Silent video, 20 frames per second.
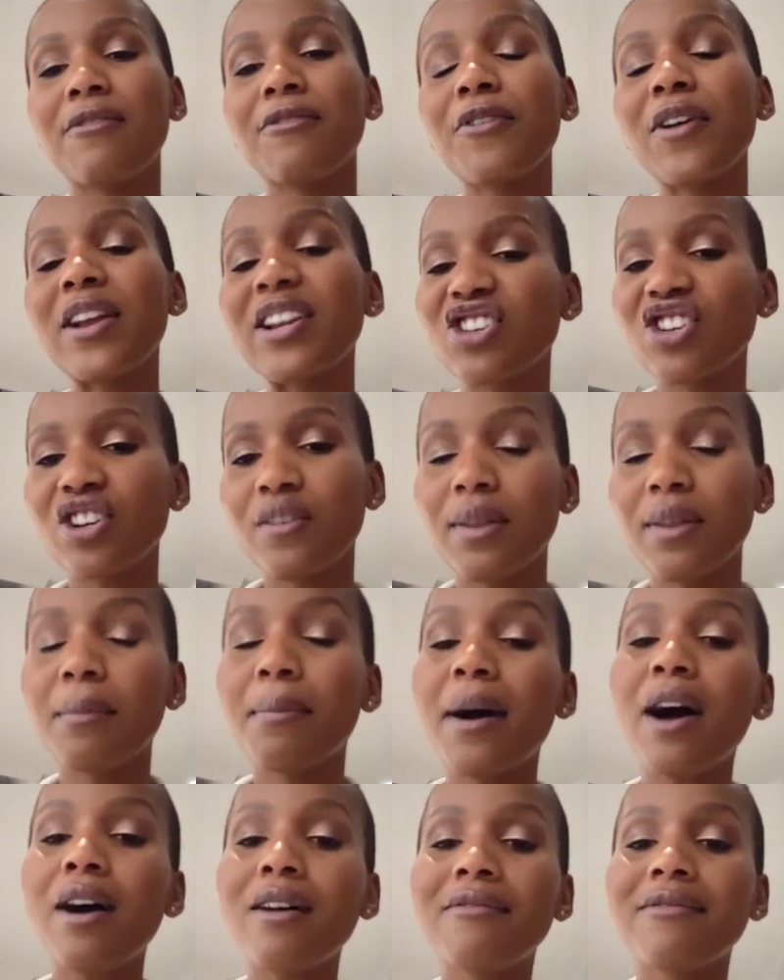friendship, the
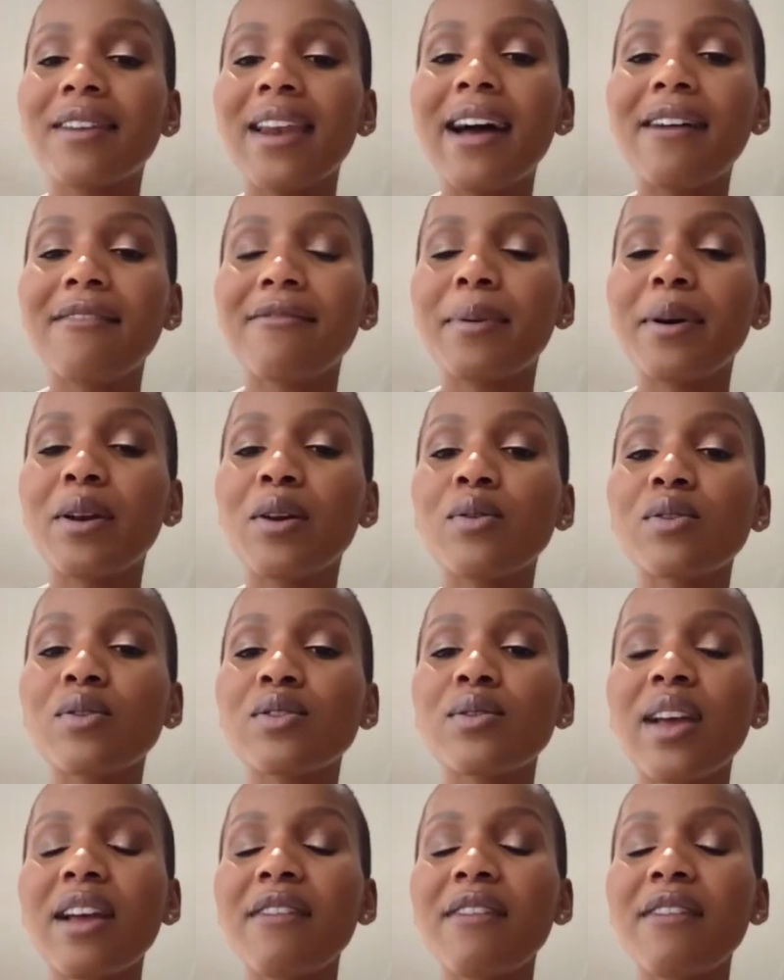power of love, but also